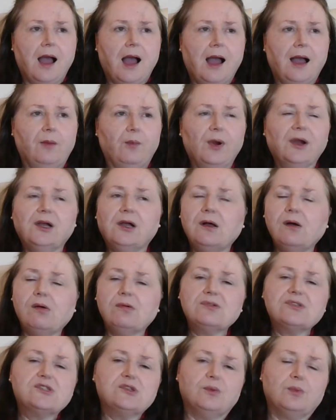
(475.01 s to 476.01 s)
I work
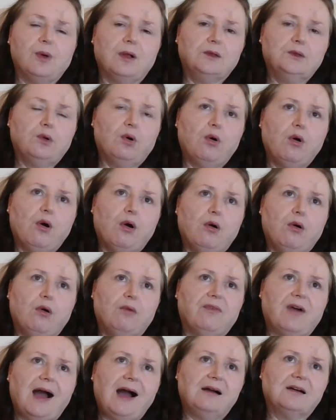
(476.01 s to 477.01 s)
also with a lot
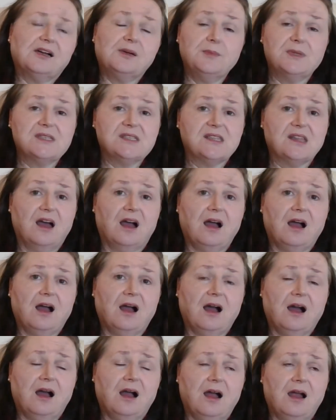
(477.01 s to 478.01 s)
of alchemists that
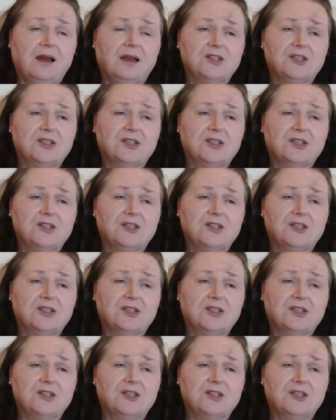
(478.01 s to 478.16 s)
are